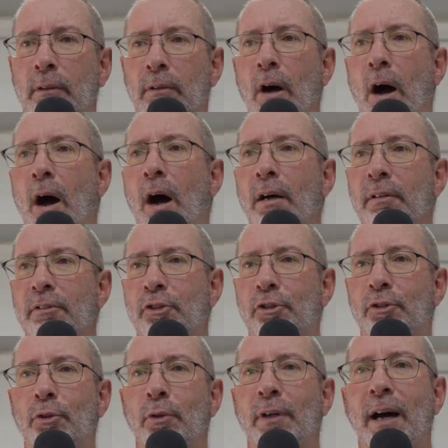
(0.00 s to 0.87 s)
God
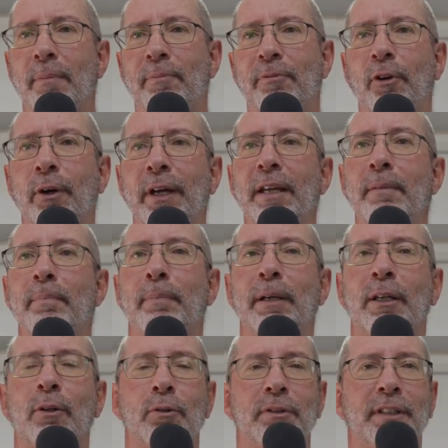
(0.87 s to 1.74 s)
stood up for him
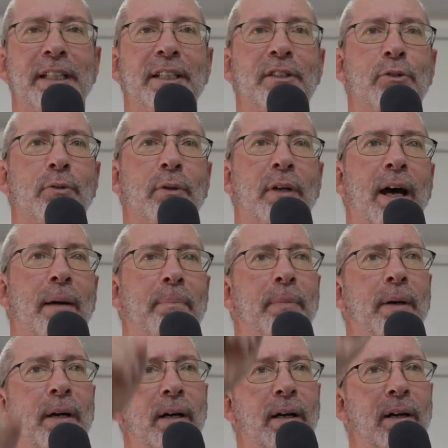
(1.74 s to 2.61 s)
because he stood
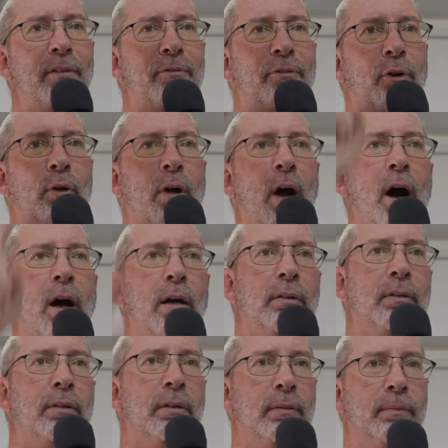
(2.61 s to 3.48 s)
up for
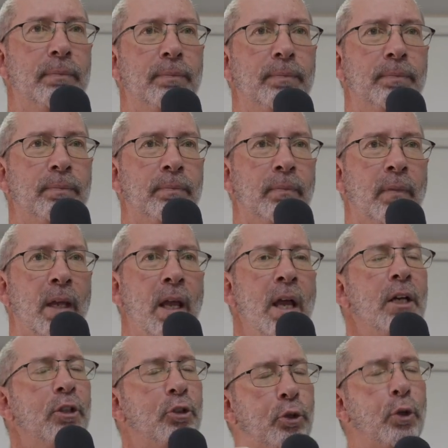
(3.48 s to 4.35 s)
God.
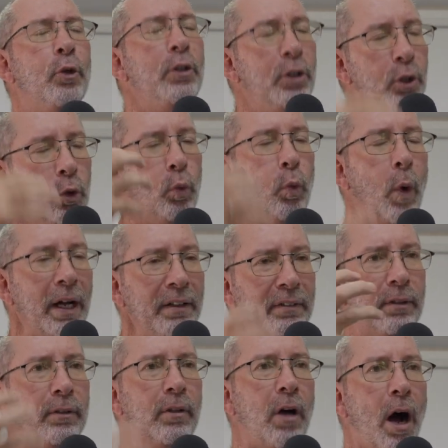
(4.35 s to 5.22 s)
Do you
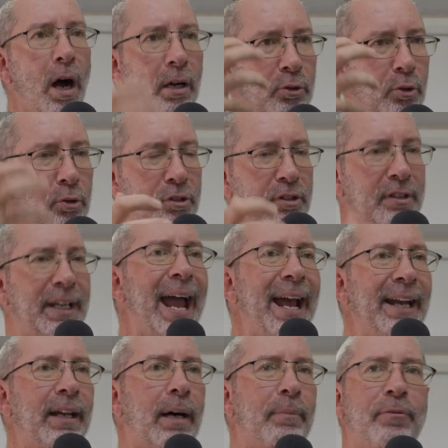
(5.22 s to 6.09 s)
want God to
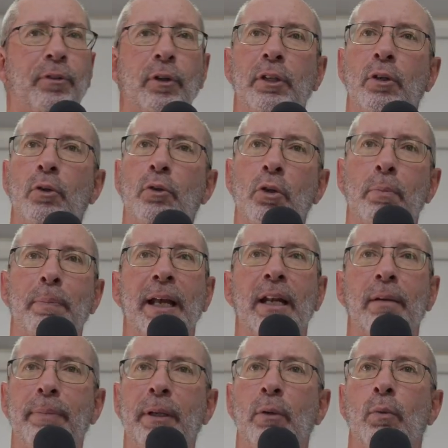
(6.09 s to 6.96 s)
stand up for you? You
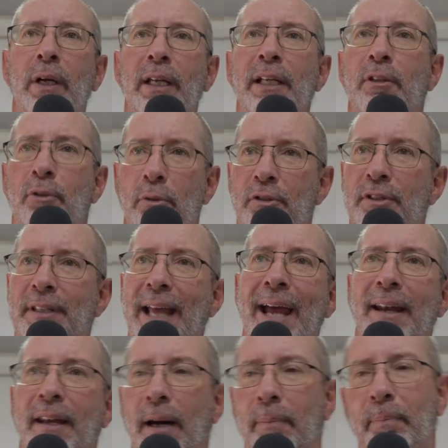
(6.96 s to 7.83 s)
better be willing to
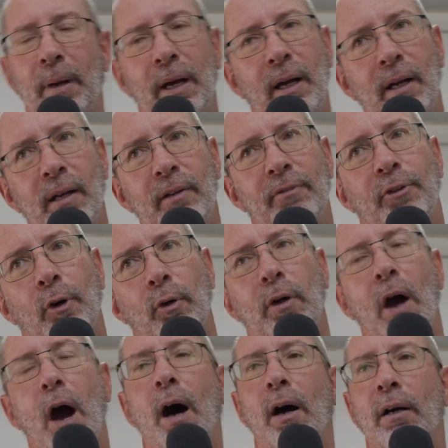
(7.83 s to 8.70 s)
stand up
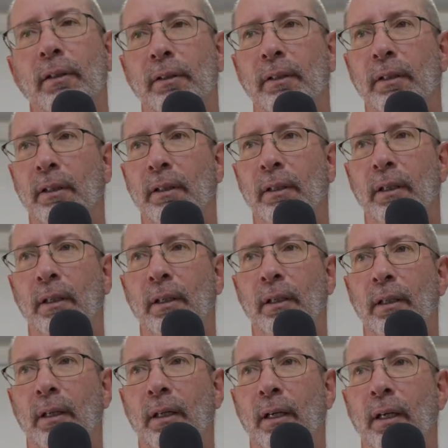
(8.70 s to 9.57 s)
for God.
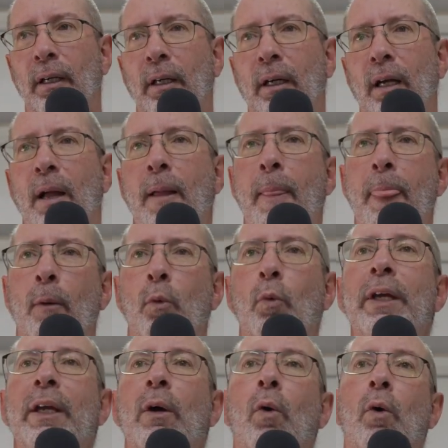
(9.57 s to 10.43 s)

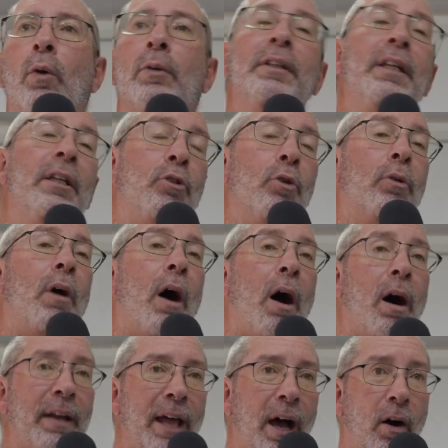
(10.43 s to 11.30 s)
We all need to
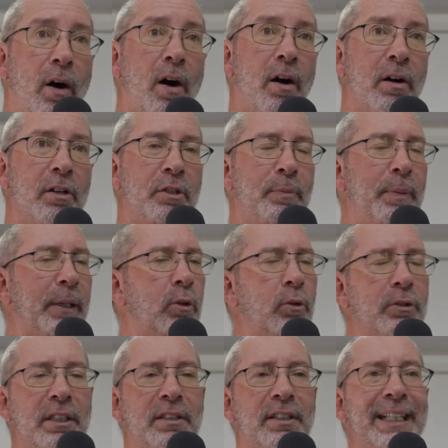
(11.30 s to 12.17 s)
guard our hearts,
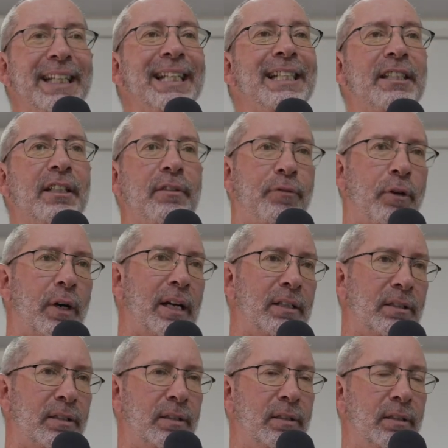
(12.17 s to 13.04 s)
because it's easy for
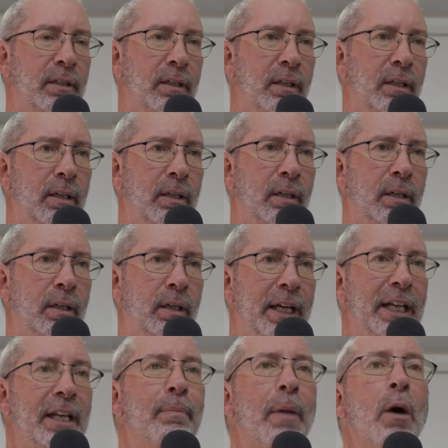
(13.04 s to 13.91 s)
us
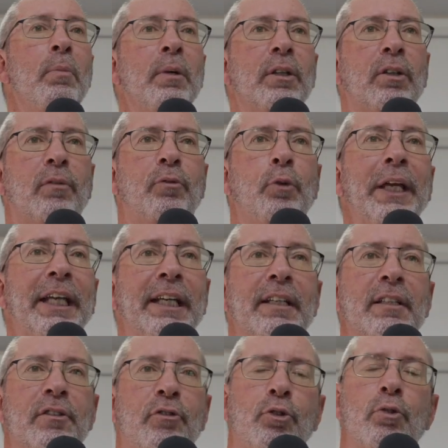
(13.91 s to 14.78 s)
in a moment of
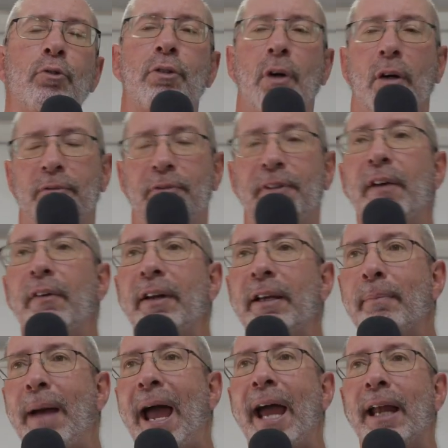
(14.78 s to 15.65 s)
weakness to start
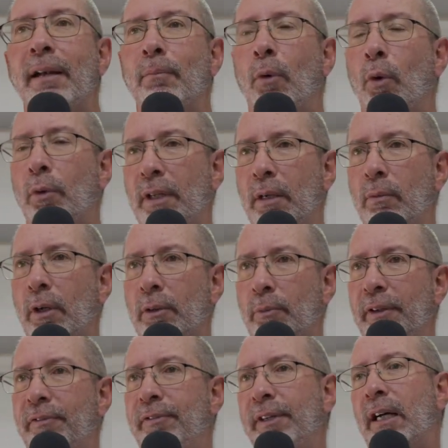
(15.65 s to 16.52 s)
fearing man more than
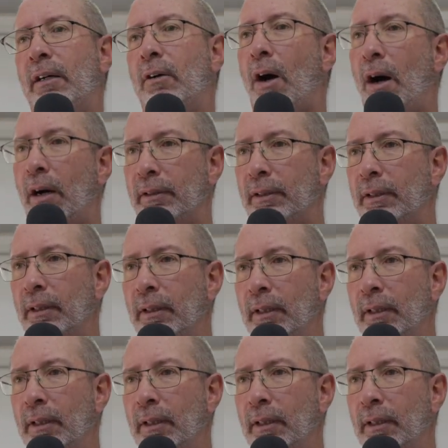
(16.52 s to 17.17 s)
what we fear God.